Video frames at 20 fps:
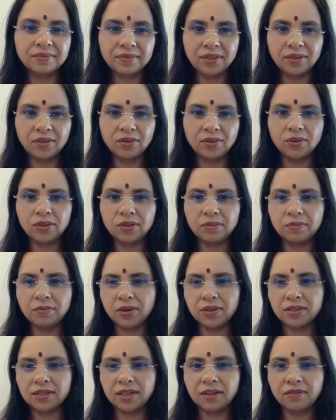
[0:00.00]
You go to the
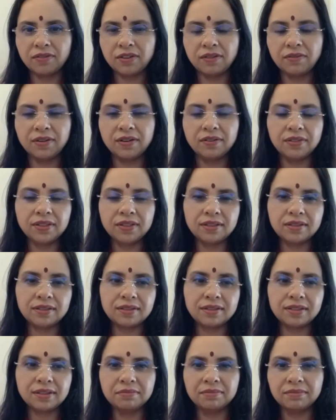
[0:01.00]
mosque, they have covered
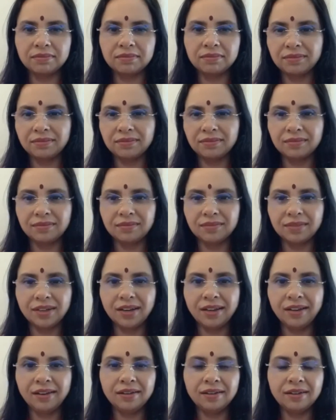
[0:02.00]
some
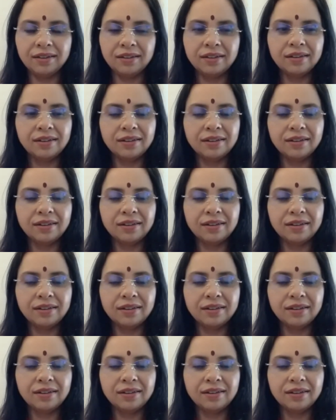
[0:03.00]
green